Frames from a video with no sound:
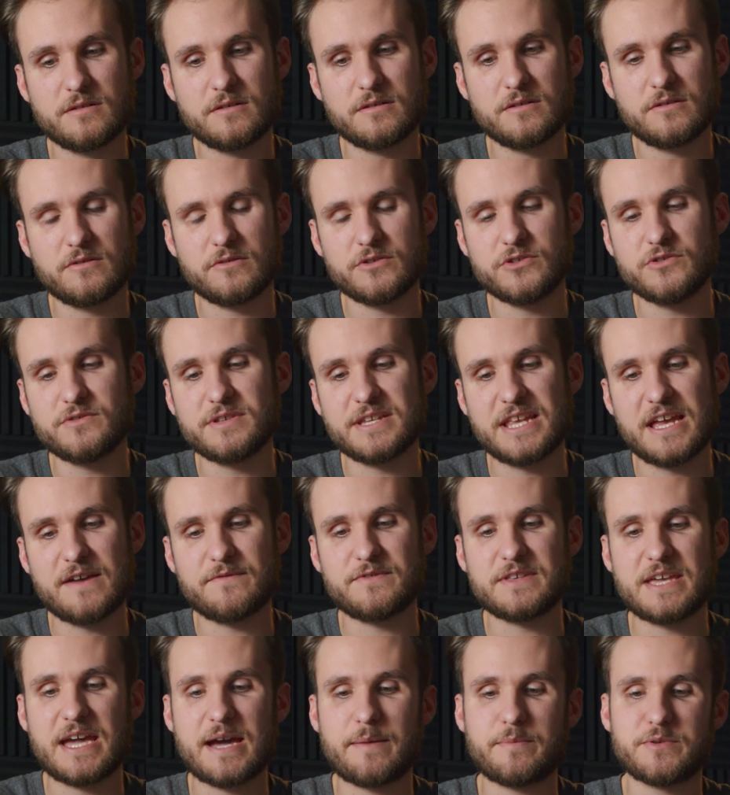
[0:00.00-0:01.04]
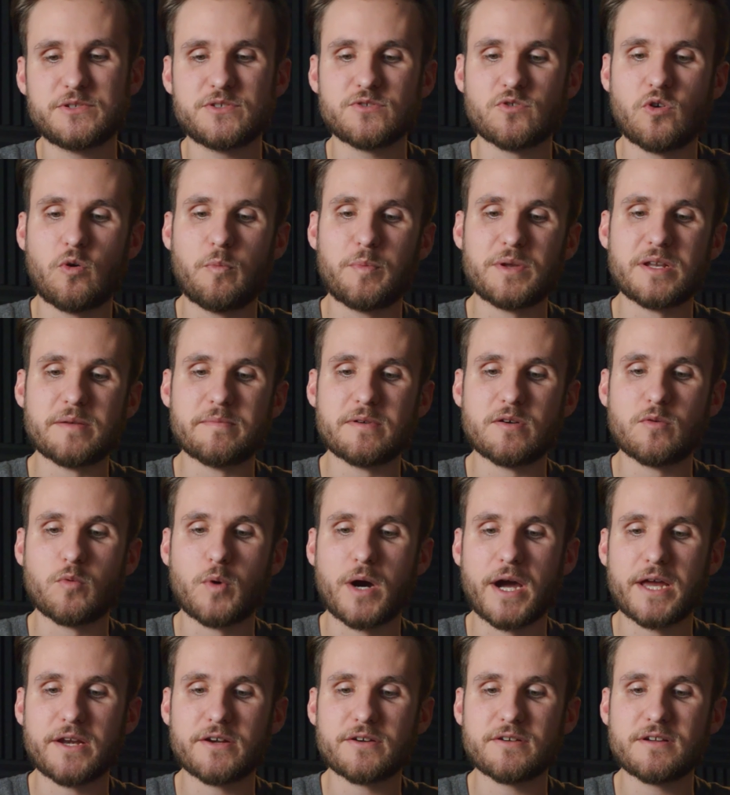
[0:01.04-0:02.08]
or you can have the aperture open a bit
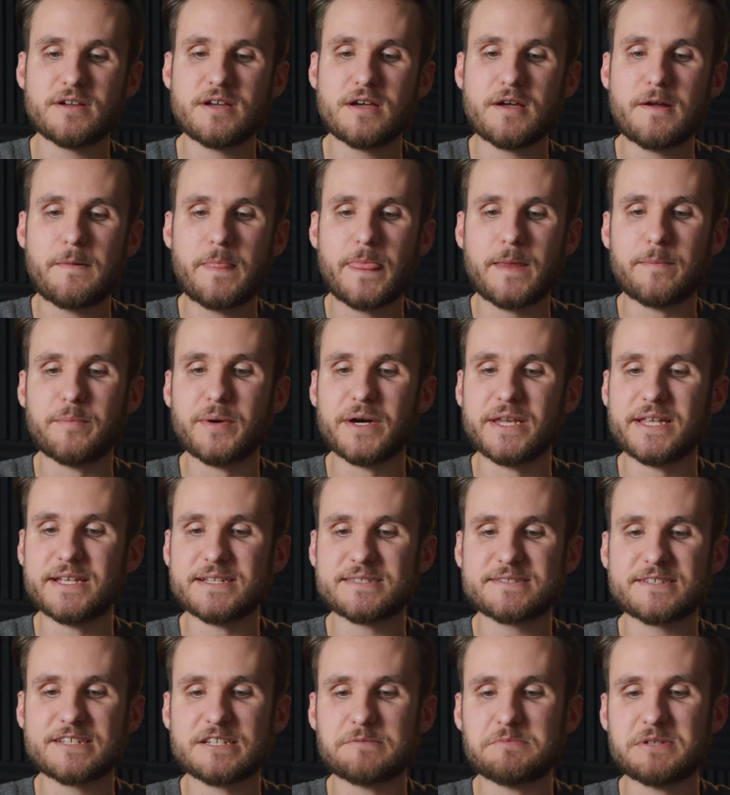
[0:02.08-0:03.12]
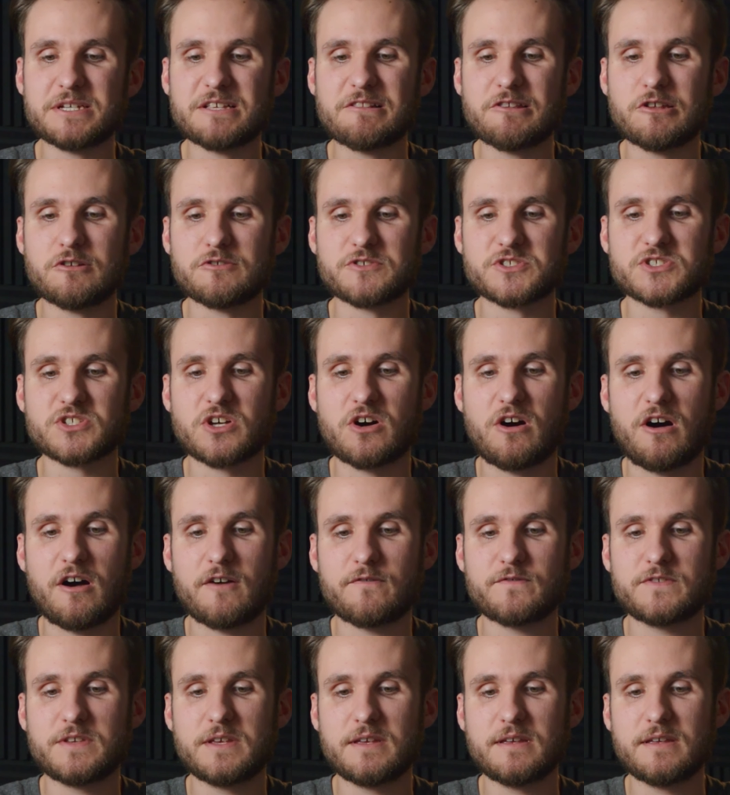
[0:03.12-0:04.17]
wider, but it's gonna be a little soft.